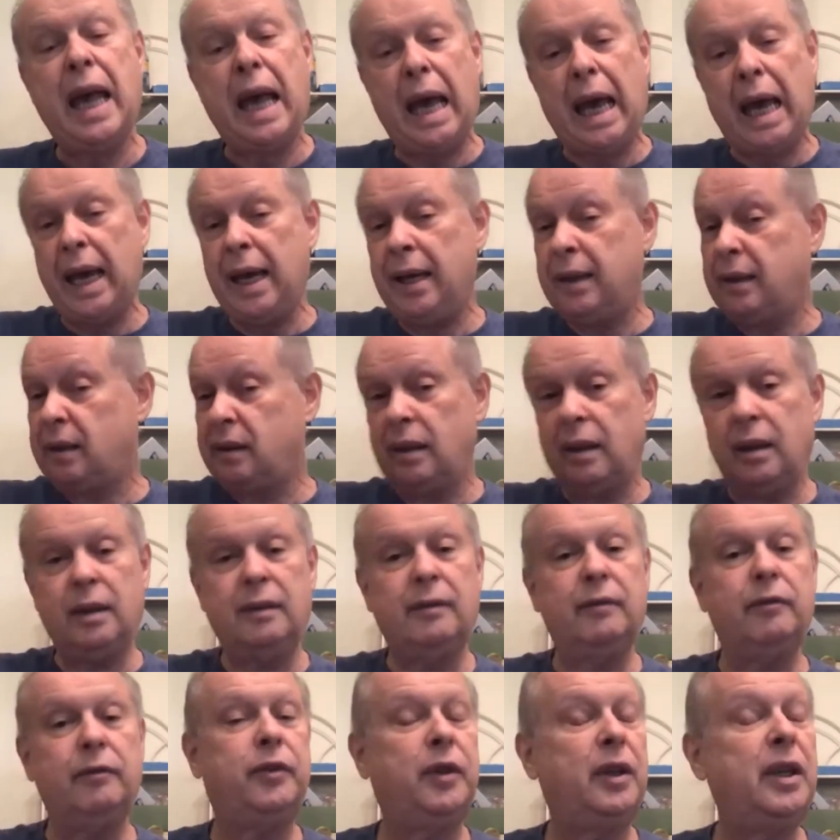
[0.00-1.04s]
And
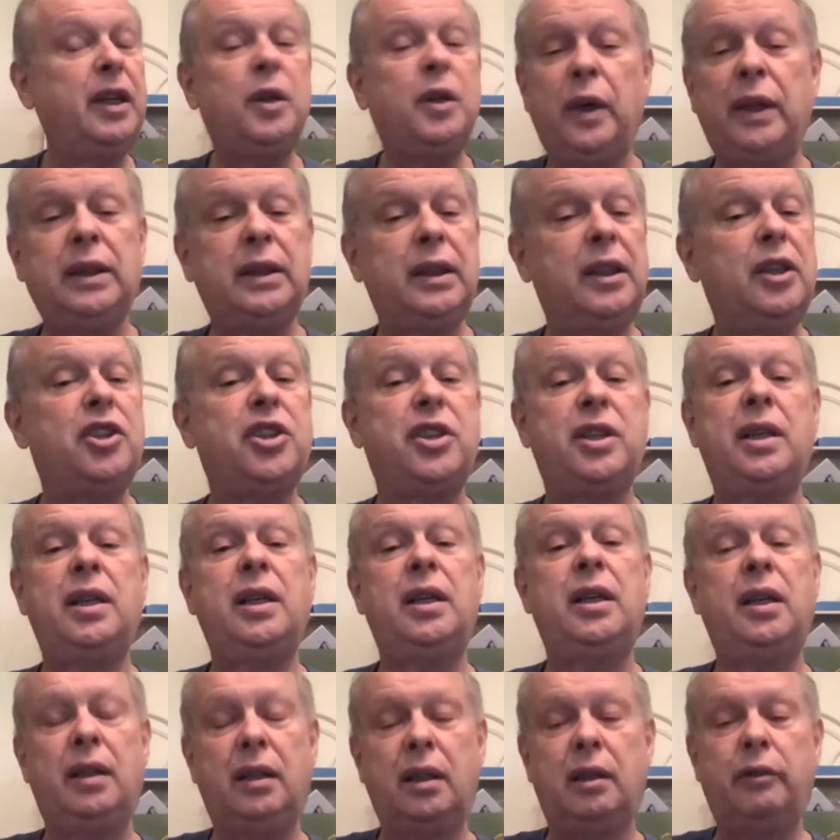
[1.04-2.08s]
very quickly, she
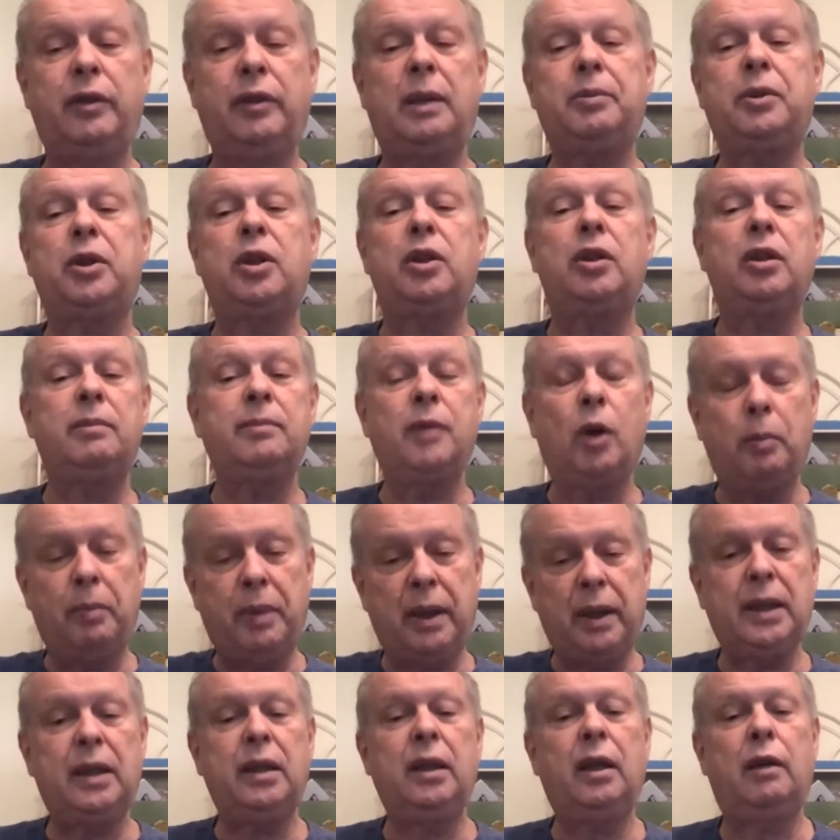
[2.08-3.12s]
developed good
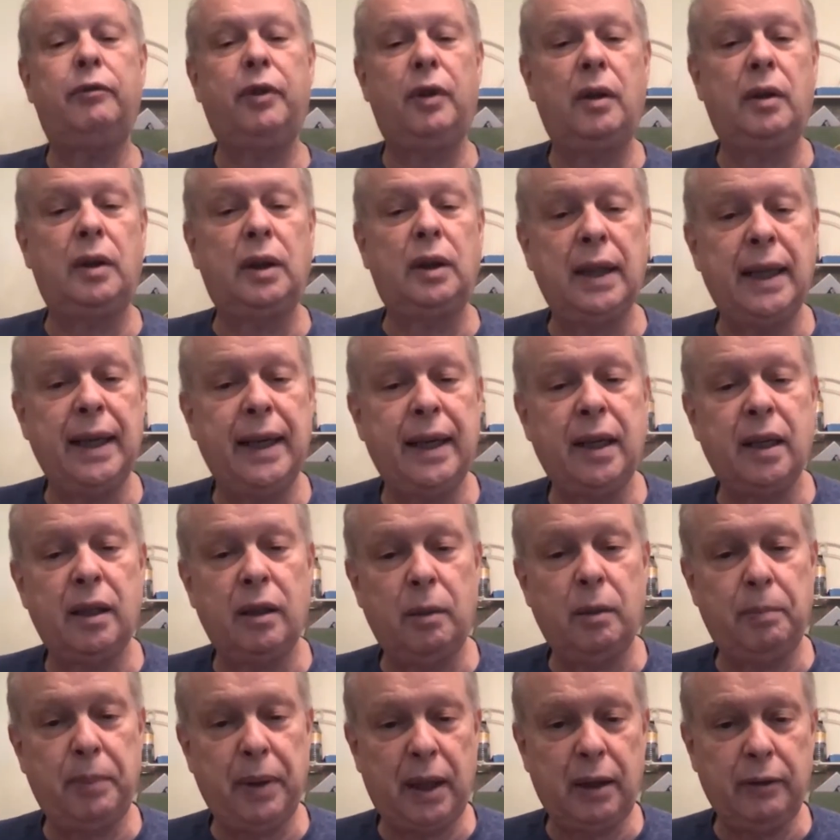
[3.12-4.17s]
mobility of her leg and her
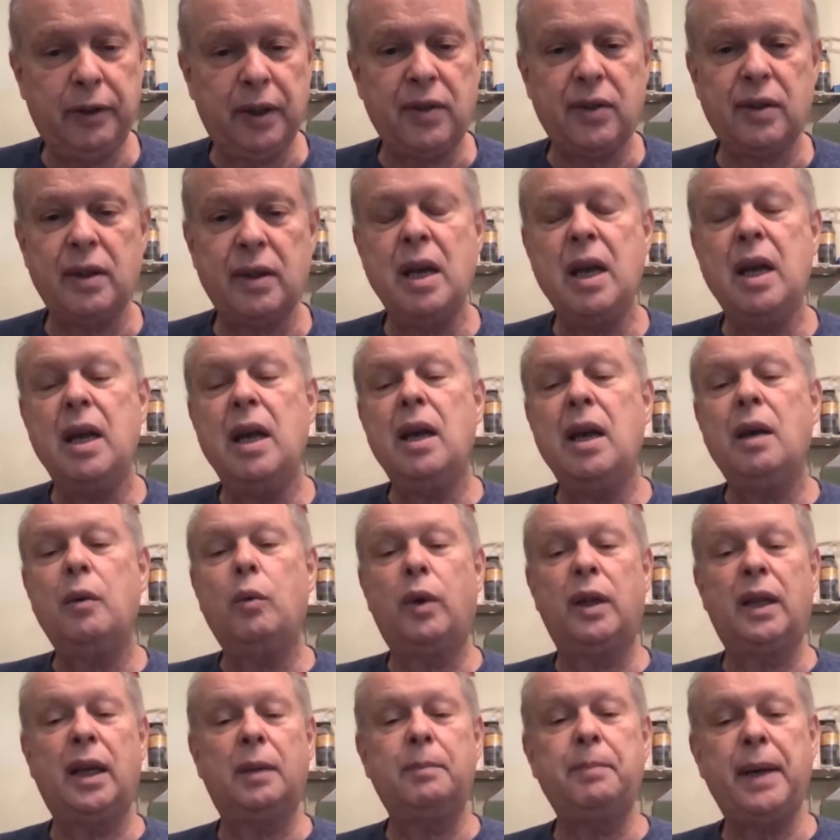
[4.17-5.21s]
pelvis
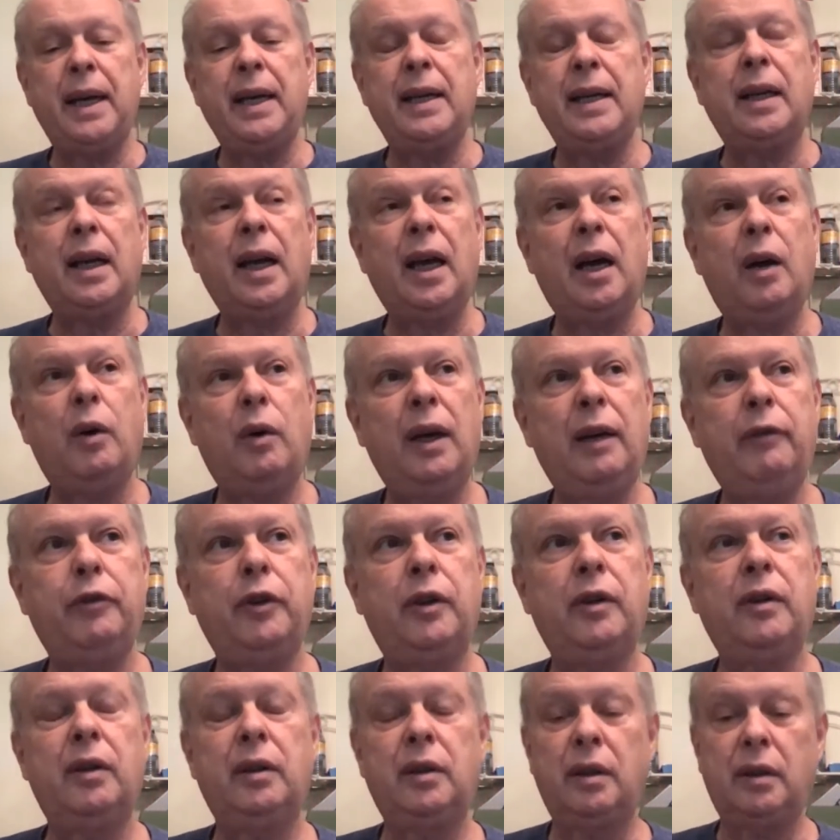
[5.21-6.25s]
without pain. However,
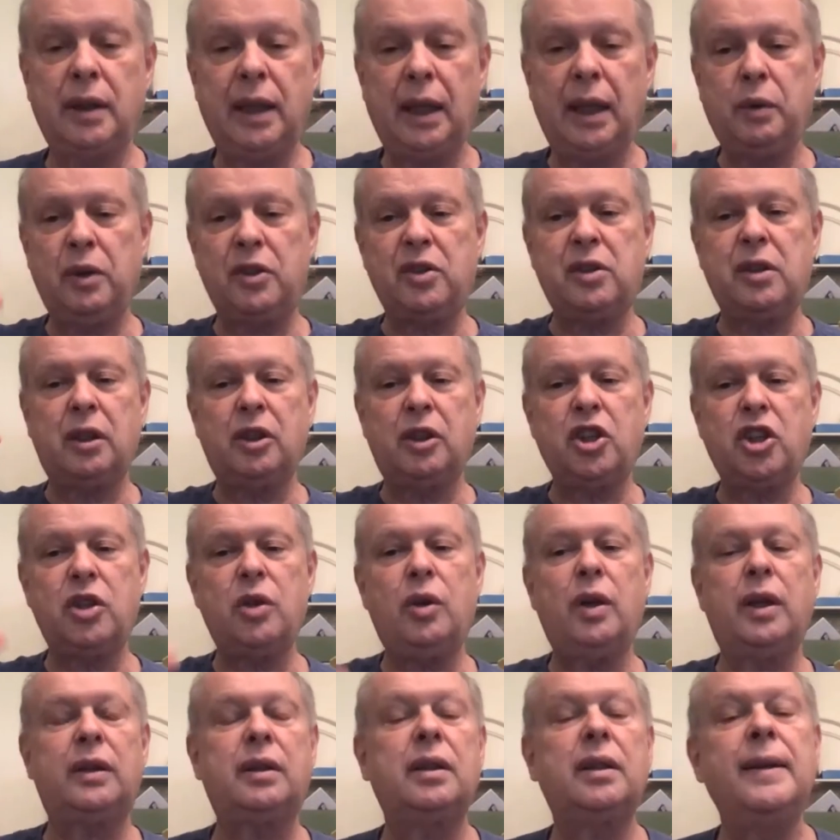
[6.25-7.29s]
leg was still
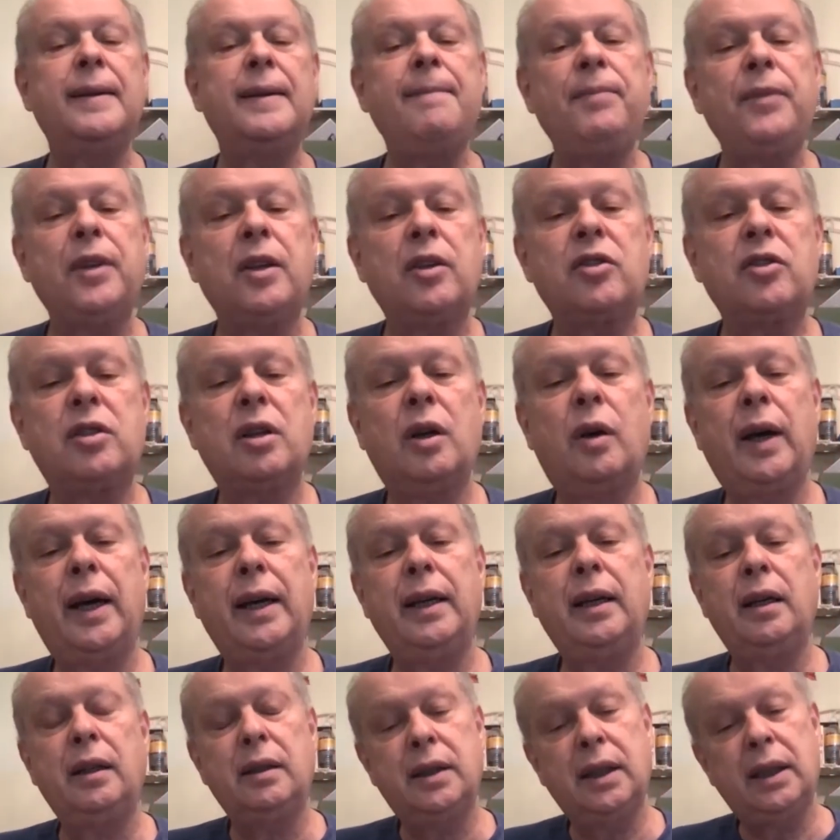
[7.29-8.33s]
short. So I
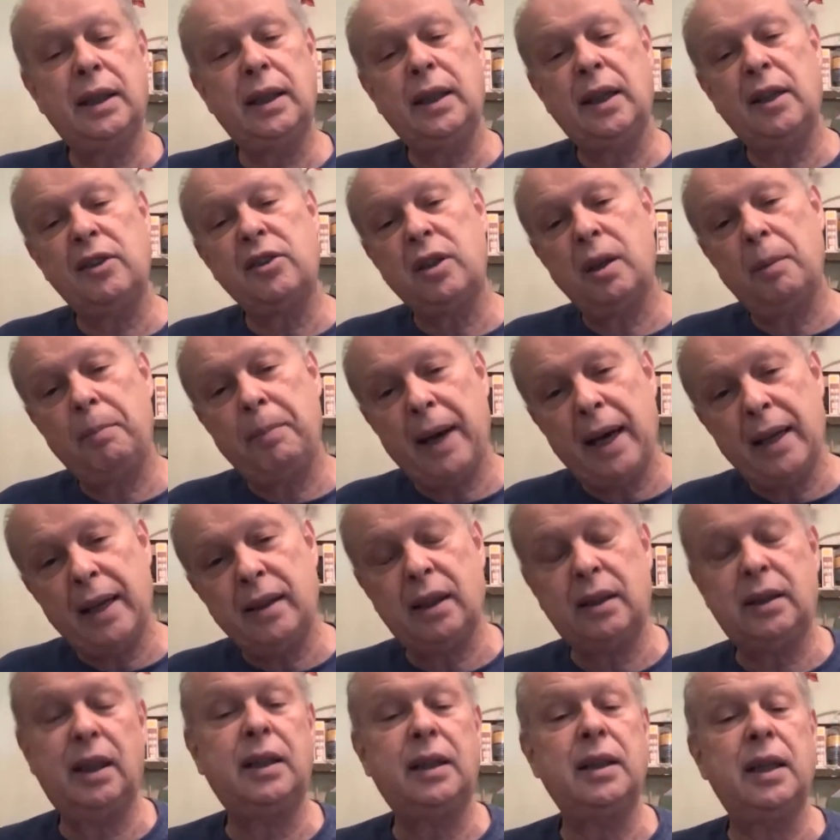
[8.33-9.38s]
did an osteopathic
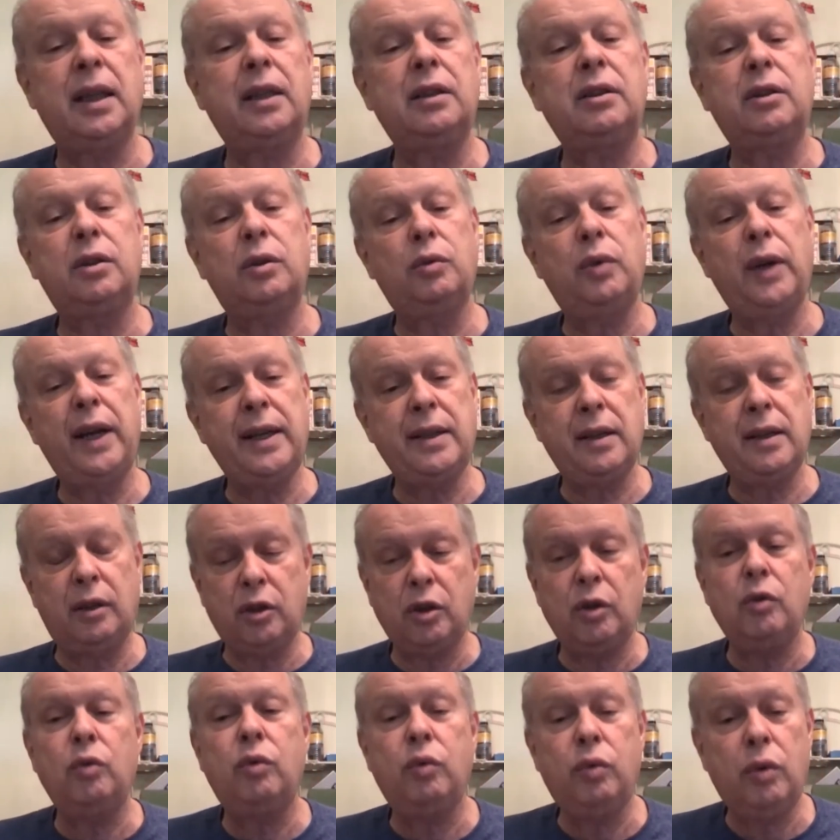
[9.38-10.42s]
technique to, raise, to
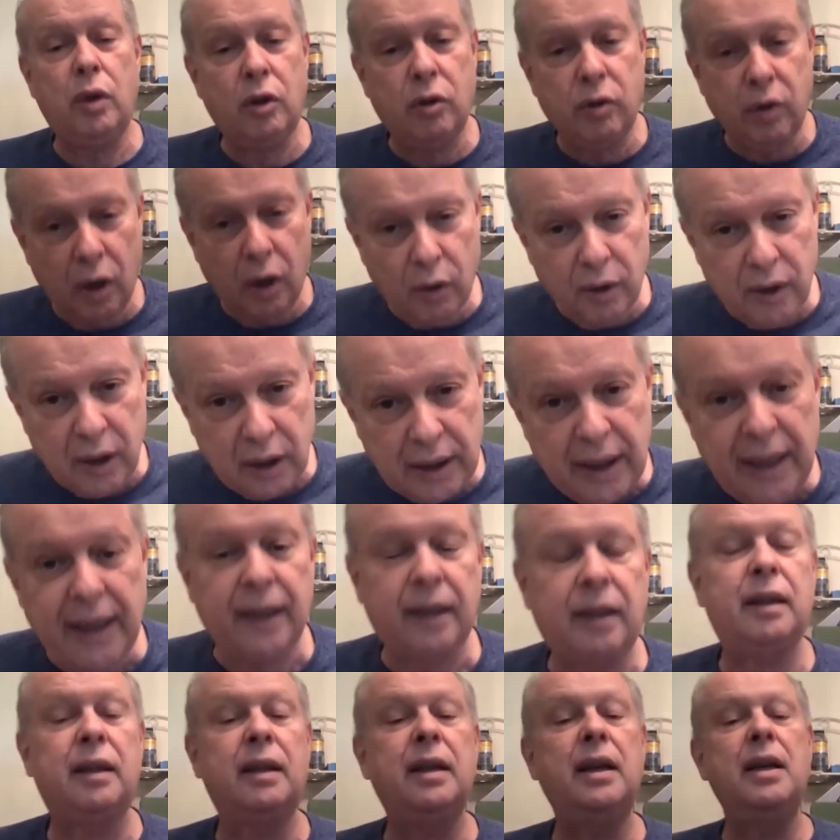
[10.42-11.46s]
grow the leg.
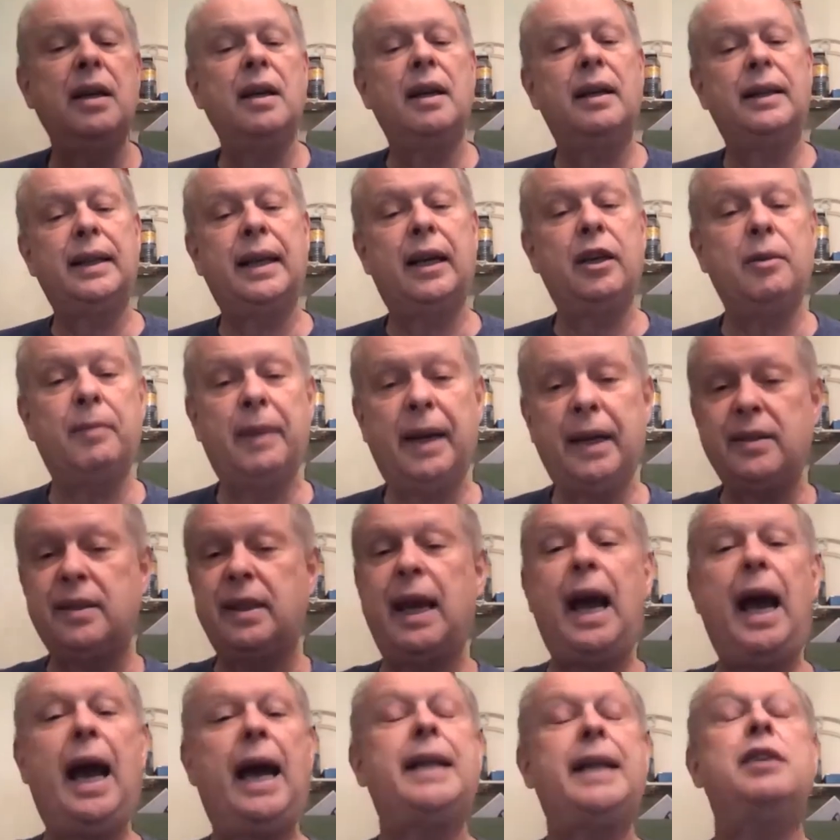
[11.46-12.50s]
Now you might say,
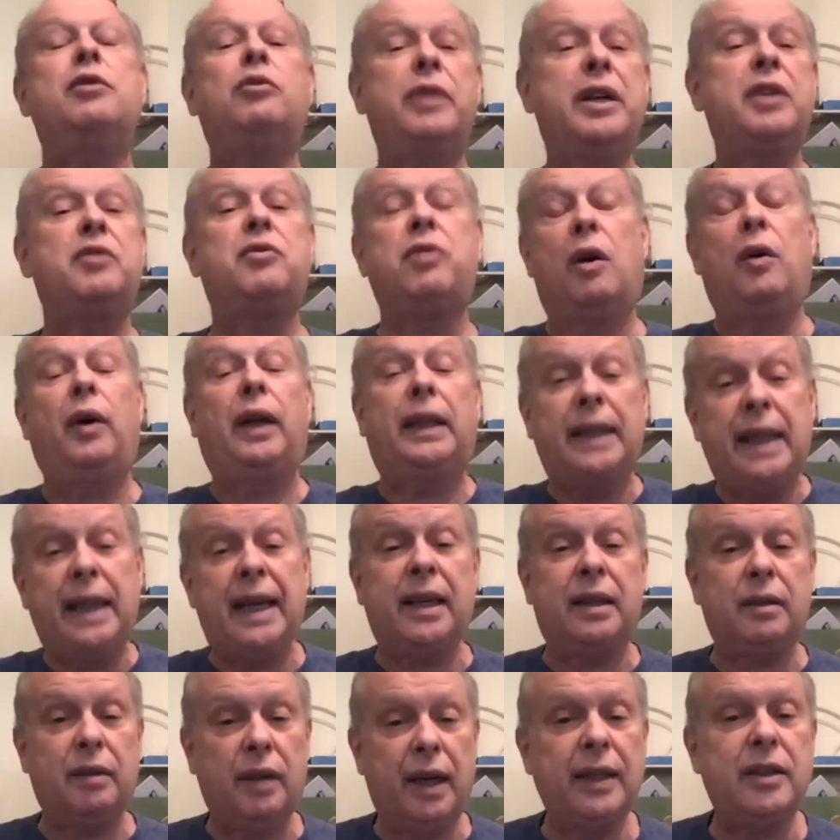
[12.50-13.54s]
how do you regrow a leg,
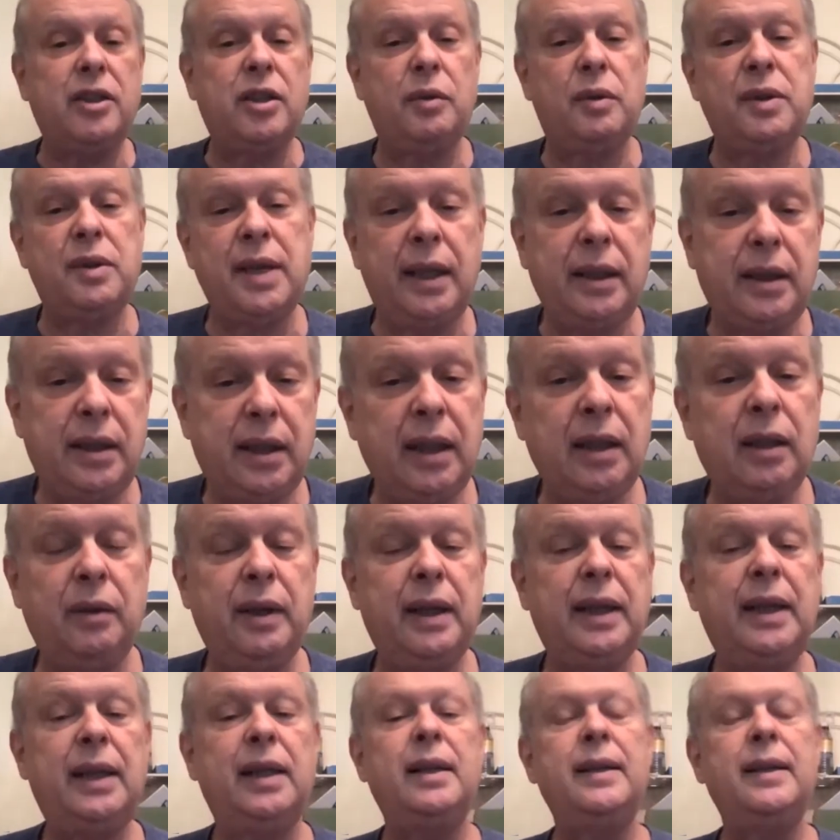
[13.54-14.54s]
right? She was eighteen already.